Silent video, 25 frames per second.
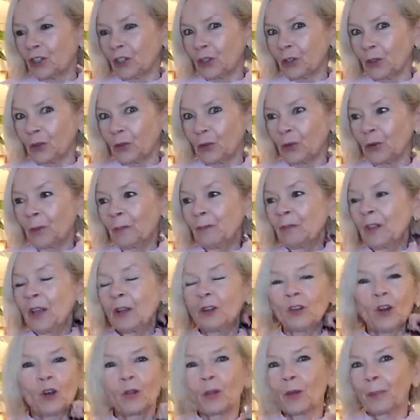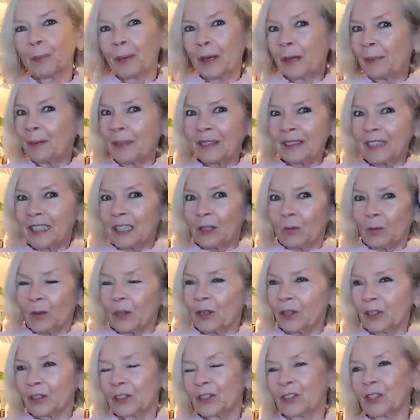do. Not the BBC
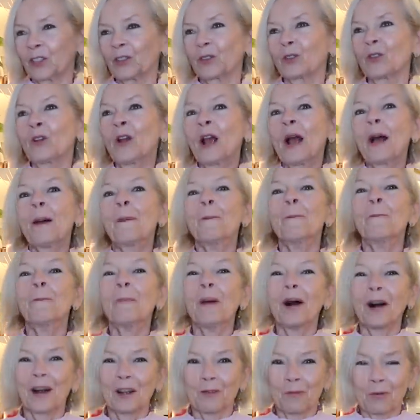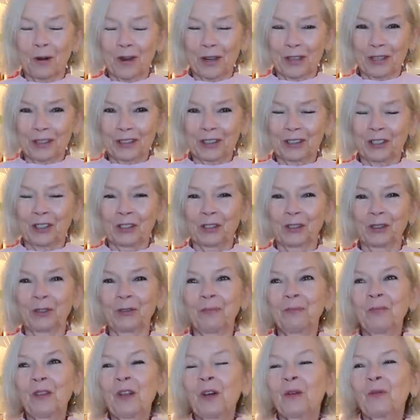works do, my works
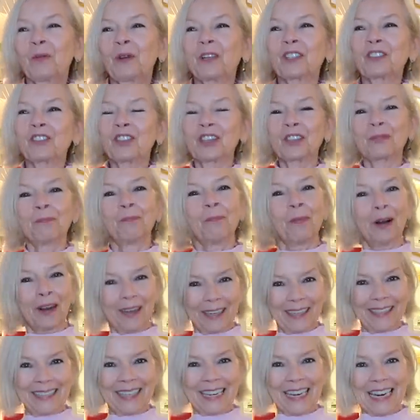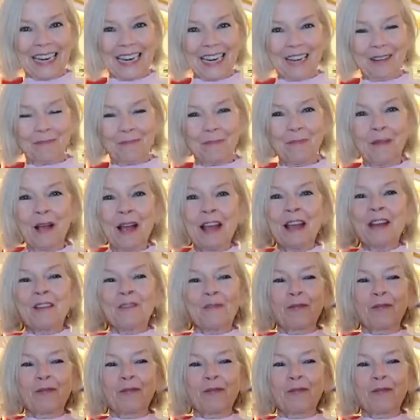do, which is my team.